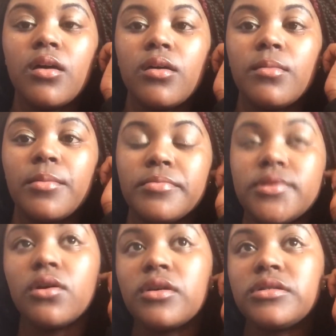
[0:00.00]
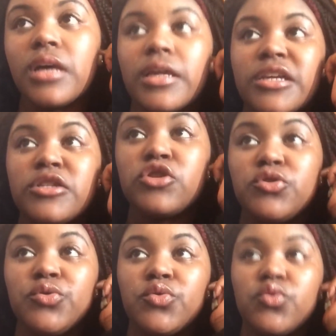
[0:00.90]
i'm so excited
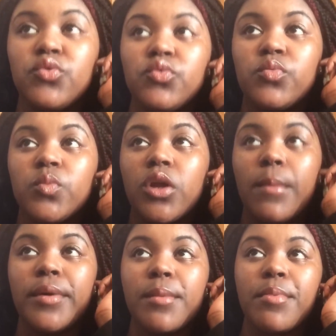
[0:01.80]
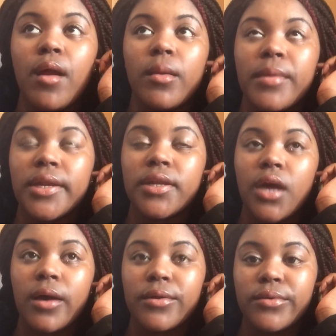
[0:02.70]
to you know be a part of
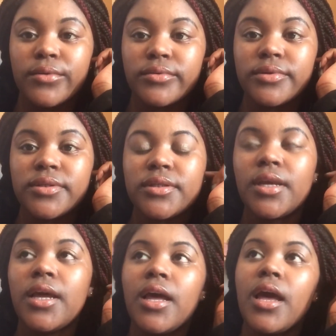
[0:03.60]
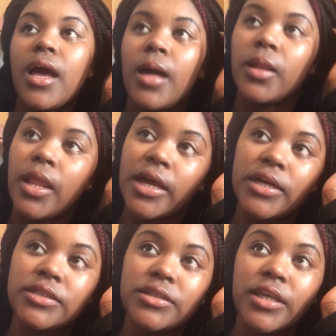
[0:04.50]
mcdonald's
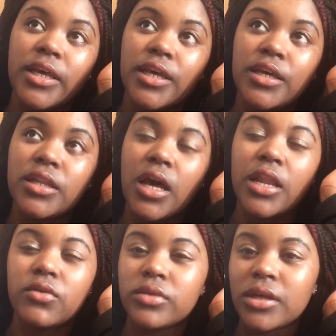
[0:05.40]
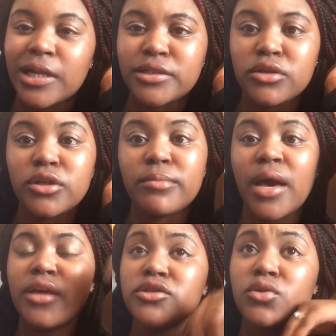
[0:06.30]
like I said, I don't think I told you,
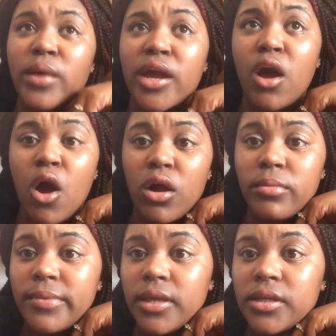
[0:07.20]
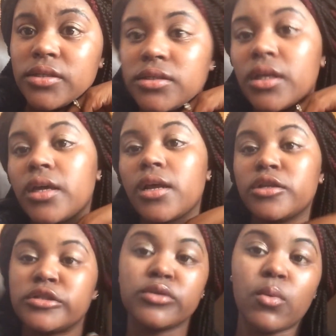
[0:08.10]
but I used to work at Arby's and I
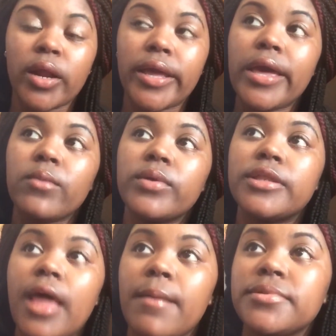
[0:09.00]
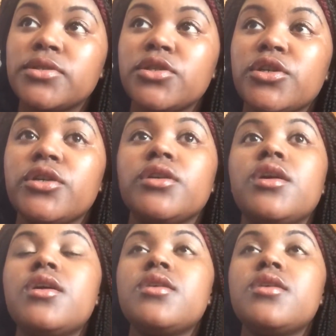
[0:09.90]
used to work at Red Lobster.